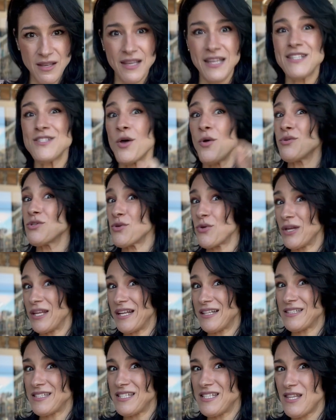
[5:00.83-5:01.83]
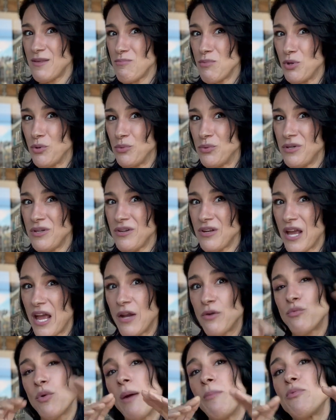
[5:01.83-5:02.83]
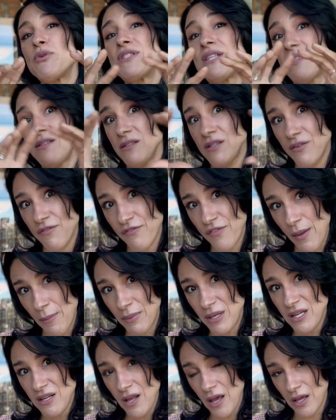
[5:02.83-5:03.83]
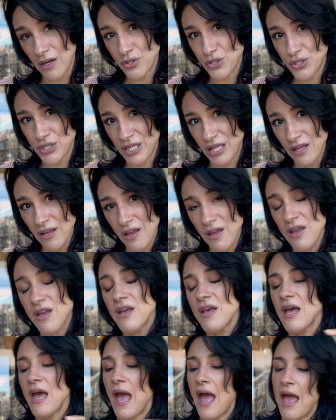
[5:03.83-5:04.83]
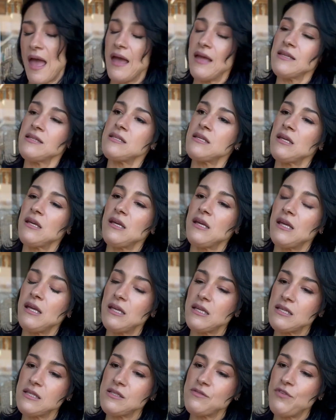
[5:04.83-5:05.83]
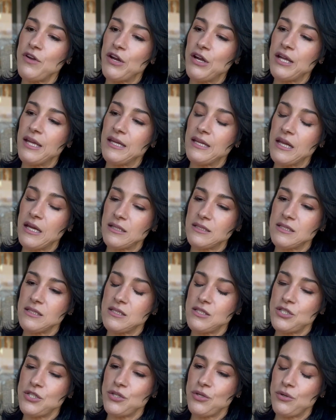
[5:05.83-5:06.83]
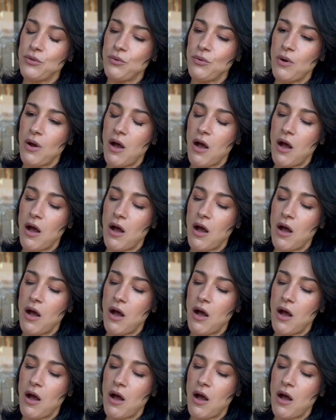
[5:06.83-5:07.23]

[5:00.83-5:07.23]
it's also connected to the moon and represents the feminine energy, and is very connected to